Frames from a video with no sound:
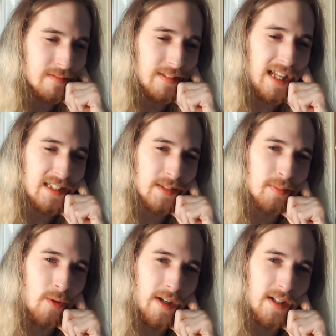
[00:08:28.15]
that's a
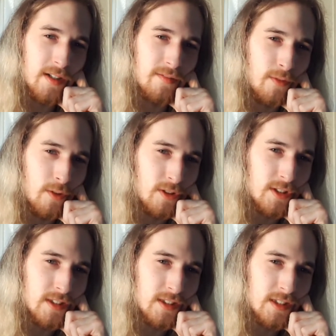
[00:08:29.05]
quite
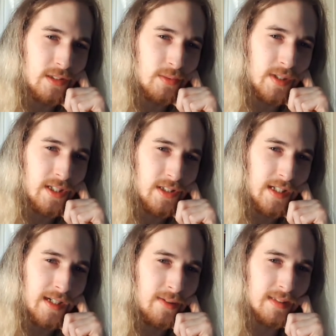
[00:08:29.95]
unfortunate situation
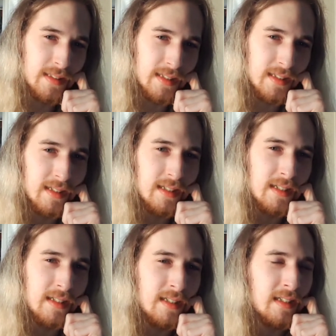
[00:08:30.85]
now, isn't it?
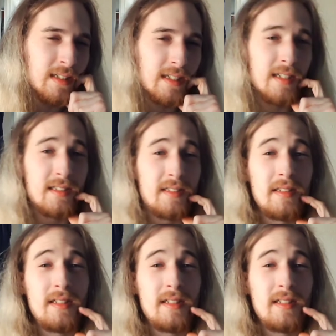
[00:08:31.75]
Because